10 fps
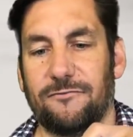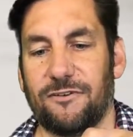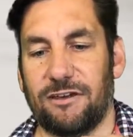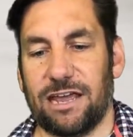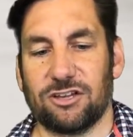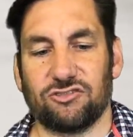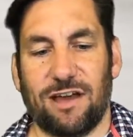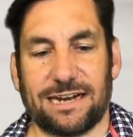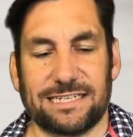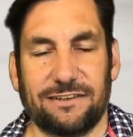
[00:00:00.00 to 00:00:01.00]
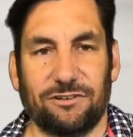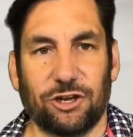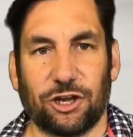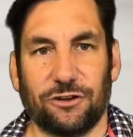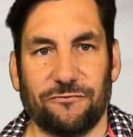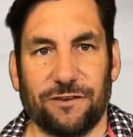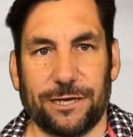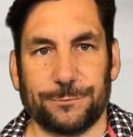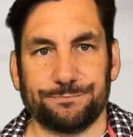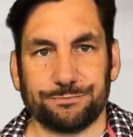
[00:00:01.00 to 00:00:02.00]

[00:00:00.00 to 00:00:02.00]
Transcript: very attractive look and feel.